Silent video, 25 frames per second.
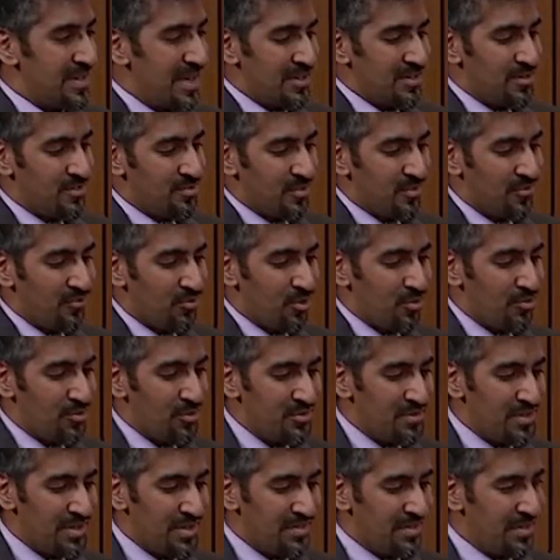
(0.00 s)
tend to perform
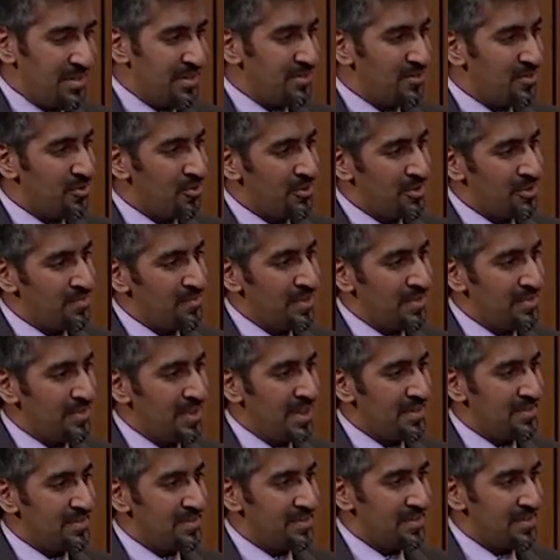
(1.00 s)
routinely is going to be
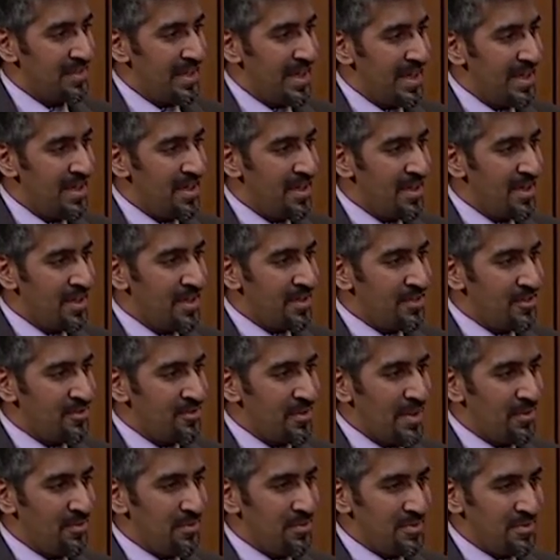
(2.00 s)
less than that.
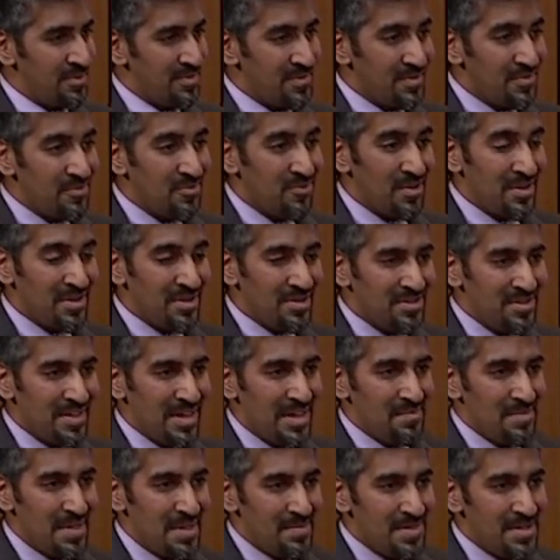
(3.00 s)
So I would want to
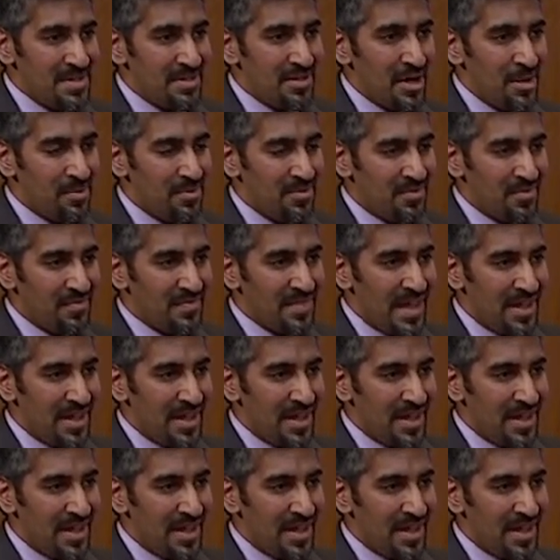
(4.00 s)
say maybe a couple of